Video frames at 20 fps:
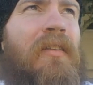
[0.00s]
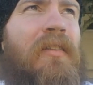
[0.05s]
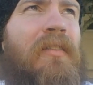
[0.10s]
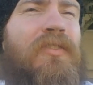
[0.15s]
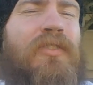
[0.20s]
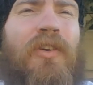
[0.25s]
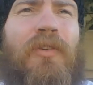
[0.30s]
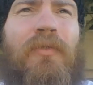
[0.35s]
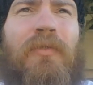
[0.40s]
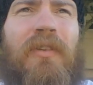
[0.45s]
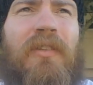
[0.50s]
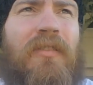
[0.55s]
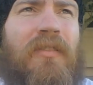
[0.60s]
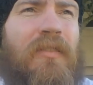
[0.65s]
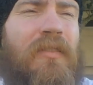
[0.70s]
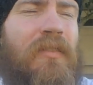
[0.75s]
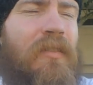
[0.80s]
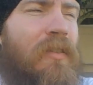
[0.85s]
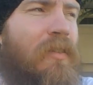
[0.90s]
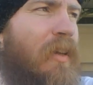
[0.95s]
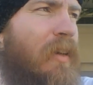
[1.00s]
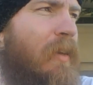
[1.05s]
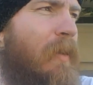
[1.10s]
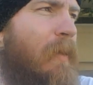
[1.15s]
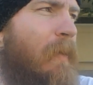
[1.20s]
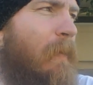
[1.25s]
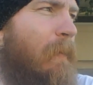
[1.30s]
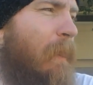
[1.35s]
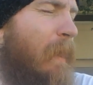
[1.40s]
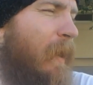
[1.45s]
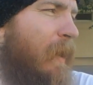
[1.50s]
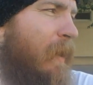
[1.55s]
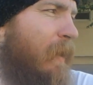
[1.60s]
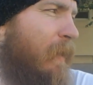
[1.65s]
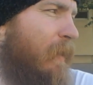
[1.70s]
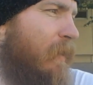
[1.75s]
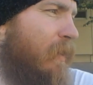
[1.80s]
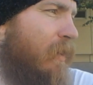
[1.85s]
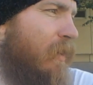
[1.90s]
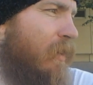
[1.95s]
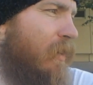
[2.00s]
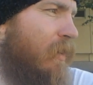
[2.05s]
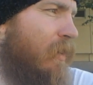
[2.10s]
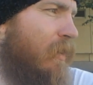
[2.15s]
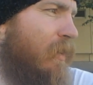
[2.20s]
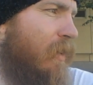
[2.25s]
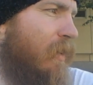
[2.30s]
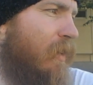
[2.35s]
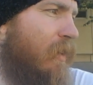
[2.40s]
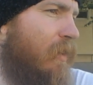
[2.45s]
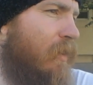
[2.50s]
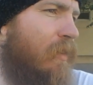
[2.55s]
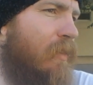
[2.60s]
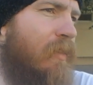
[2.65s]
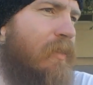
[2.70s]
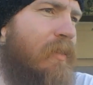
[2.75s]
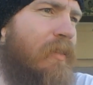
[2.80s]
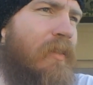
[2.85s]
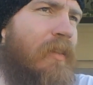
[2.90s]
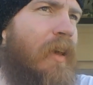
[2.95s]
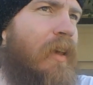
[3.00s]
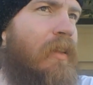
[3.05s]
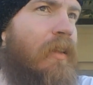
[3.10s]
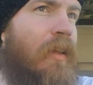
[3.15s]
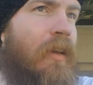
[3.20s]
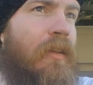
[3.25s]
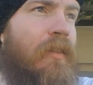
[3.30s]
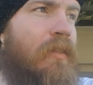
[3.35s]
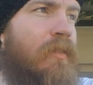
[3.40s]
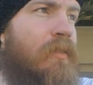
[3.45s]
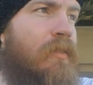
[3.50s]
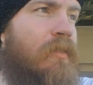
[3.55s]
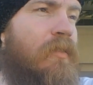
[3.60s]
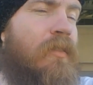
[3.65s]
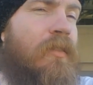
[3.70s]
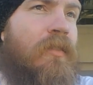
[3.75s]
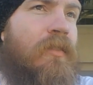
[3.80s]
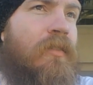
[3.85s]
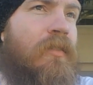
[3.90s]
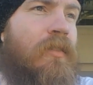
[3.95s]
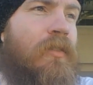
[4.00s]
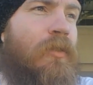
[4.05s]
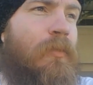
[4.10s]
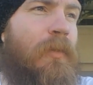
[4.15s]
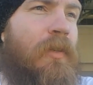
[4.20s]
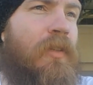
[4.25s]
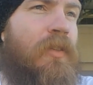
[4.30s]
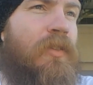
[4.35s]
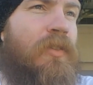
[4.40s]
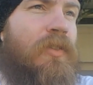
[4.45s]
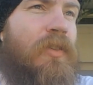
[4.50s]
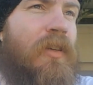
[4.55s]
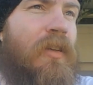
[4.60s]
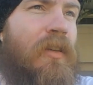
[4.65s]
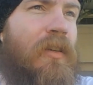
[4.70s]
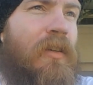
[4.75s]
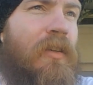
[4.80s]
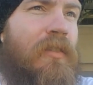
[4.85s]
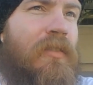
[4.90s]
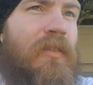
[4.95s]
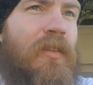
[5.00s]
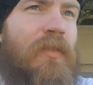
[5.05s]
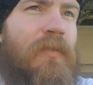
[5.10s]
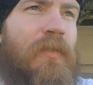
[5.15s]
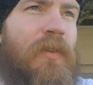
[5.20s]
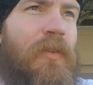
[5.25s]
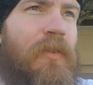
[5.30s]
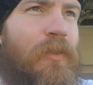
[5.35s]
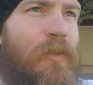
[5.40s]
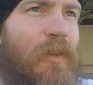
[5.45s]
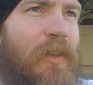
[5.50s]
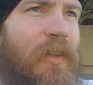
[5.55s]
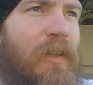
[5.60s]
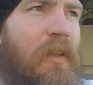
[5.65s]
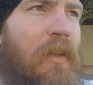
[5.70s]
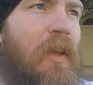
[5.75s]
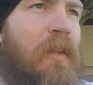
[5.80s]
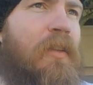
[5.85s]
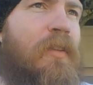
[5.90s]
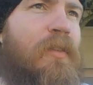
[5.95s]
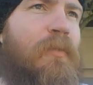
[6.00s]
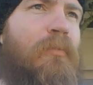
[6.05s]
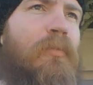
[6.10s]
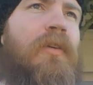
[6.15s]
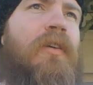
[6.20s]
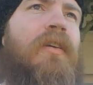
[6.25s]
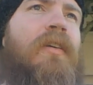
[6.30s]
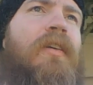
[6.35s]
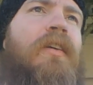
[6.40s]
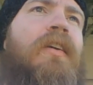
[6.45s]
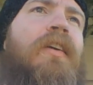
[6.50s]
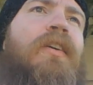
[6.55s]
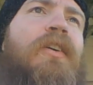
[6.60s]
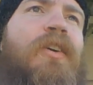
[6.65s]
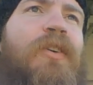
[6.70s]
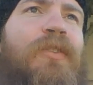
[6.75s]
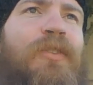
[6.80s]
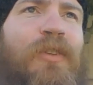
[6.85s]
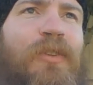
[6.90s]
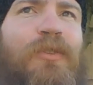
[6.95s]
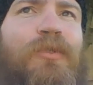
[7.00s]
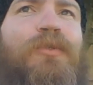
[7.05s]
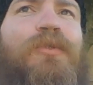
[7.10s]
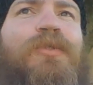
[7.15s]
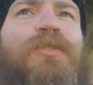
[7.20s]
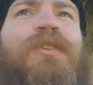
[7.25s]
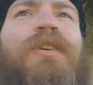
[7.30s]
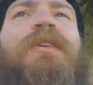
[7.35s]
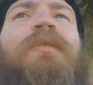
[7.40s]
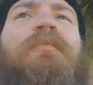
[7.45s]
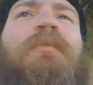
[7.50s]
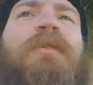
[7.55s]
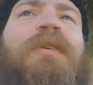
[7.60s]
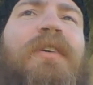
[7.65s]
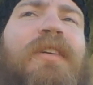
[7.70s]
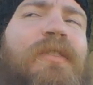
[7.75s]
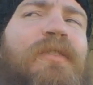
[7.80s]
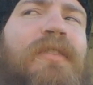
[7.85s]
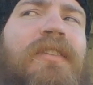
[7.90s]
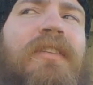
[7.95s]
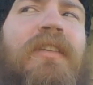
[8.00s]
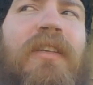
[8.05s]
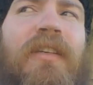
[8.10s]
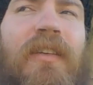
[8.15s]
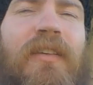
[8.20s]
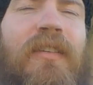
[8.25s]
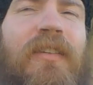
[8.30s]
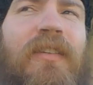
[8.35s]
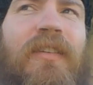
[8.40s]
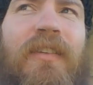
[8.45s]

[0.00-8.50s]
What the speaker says: Service, okay? And they had like these, just so much stuff they were doing, and they had this book called the New Songbook. I was like,